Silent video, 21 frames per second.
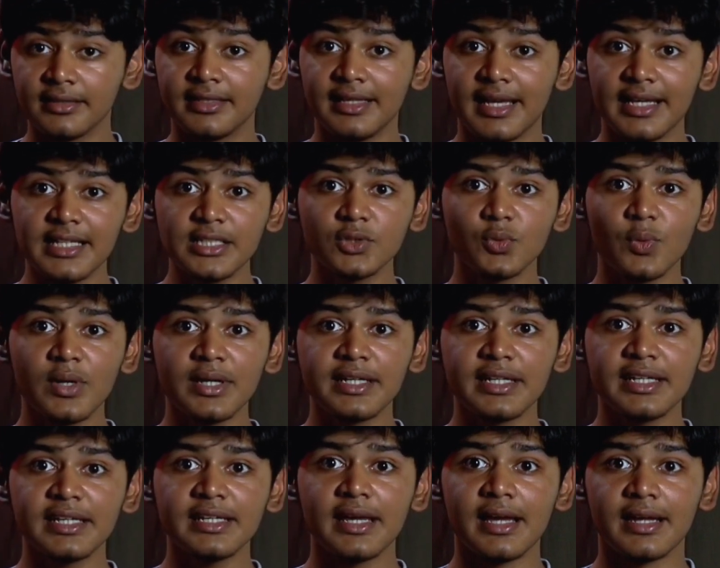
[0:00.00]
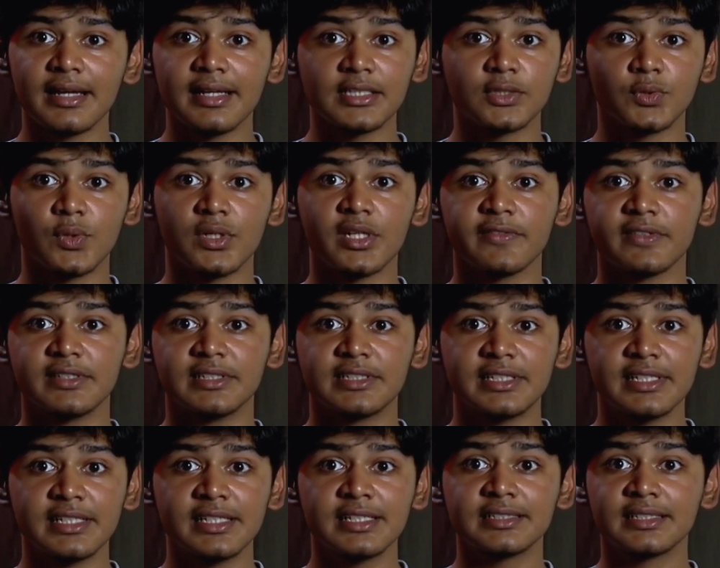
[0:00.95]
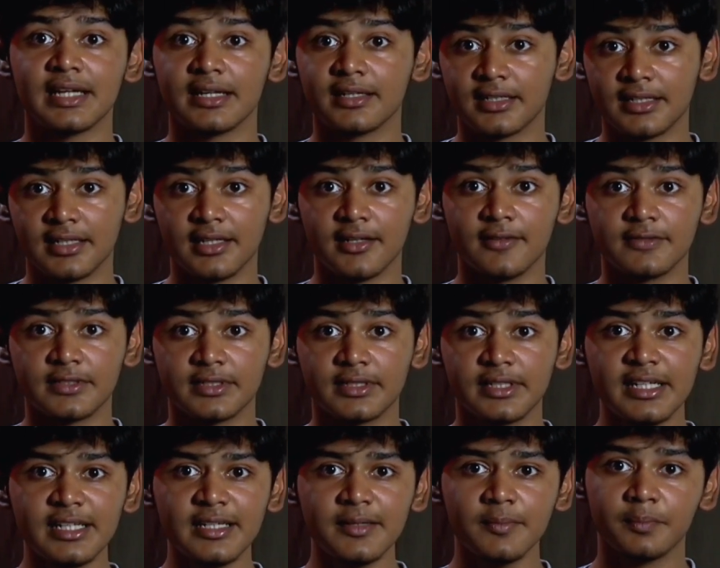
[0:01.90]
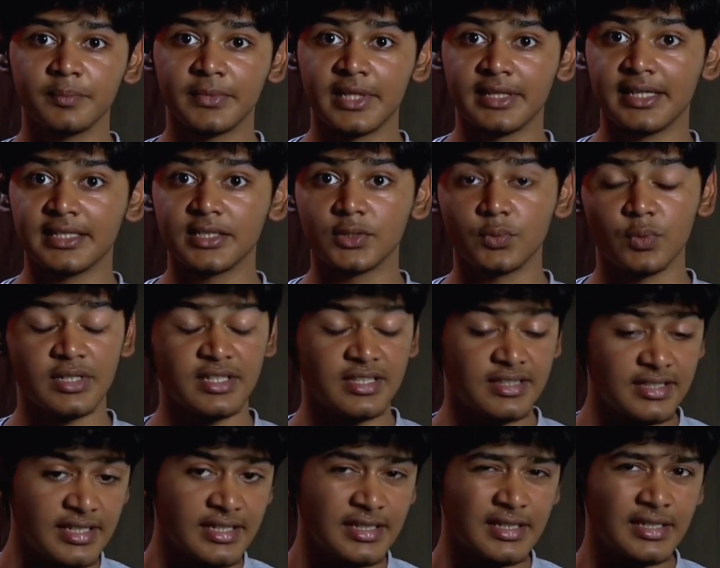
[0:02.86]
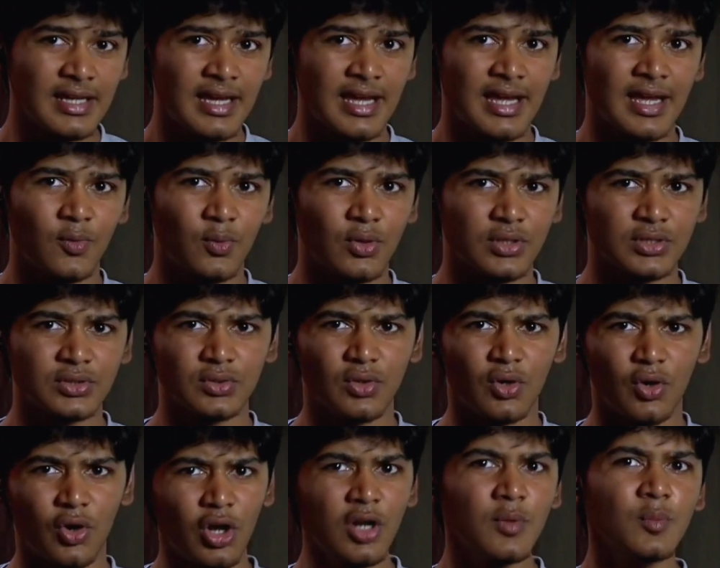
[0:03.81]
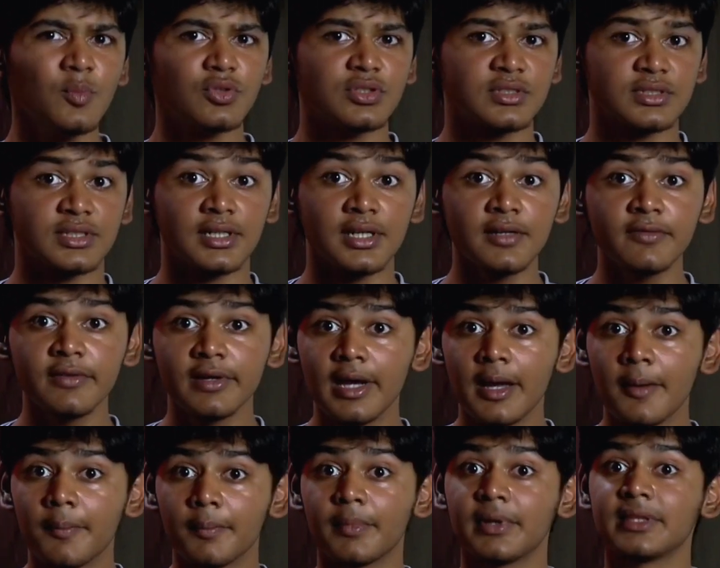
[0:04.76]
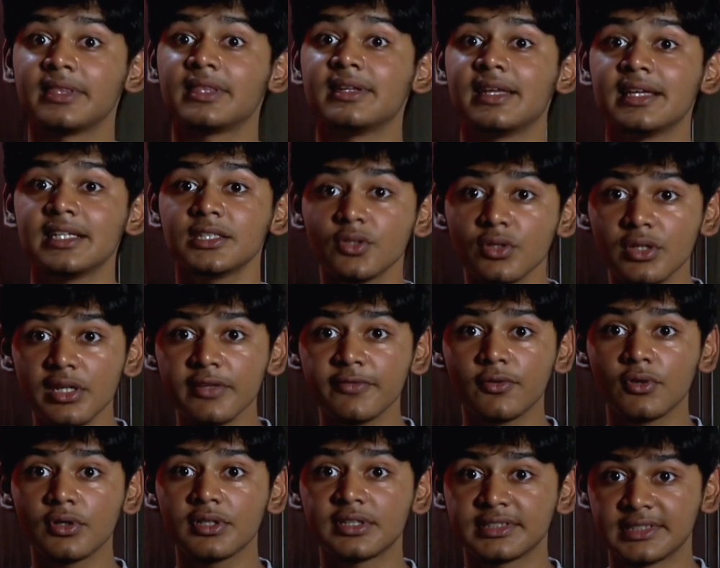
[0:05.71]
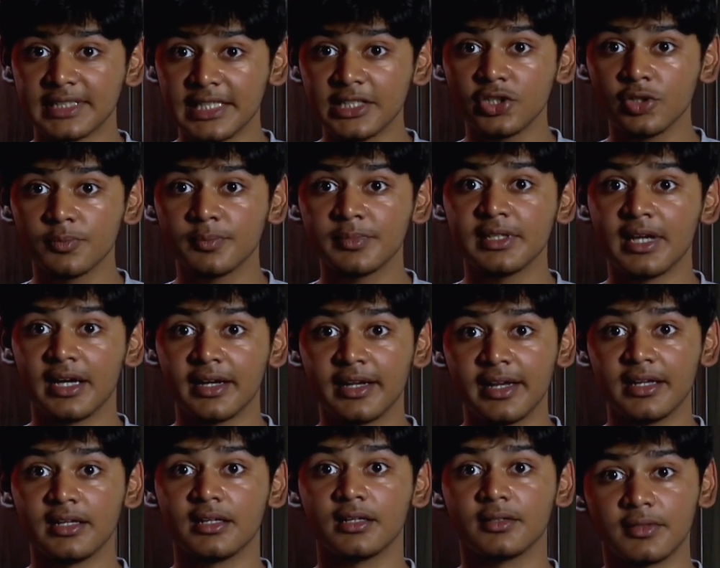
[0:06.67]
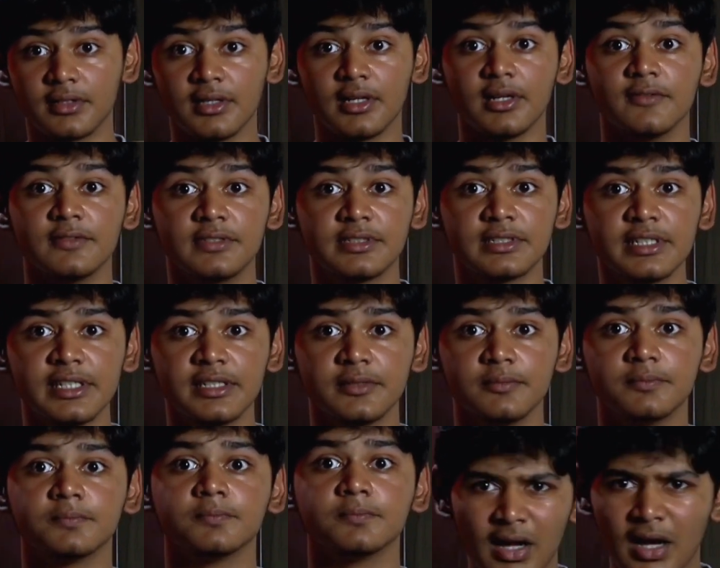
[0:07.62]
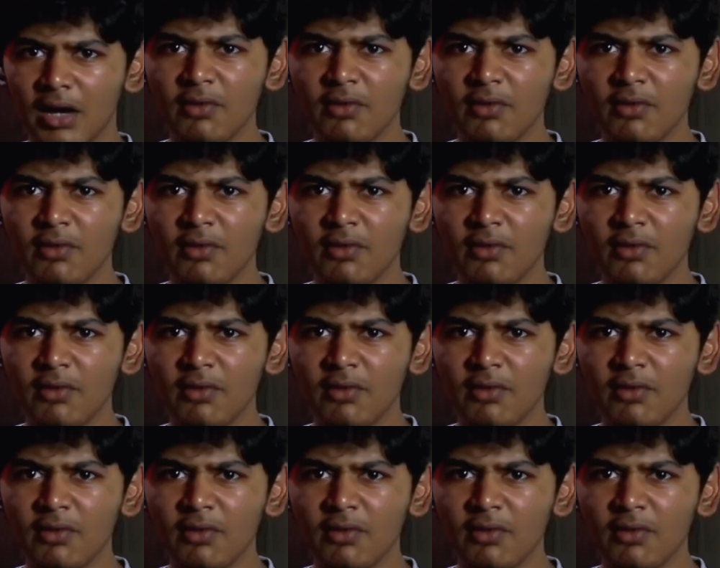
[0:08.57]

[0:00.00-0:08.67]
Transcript: The S20 and S21 series had curved screen, then S23 was almost curved, but then S24 is said to be again a curved screen.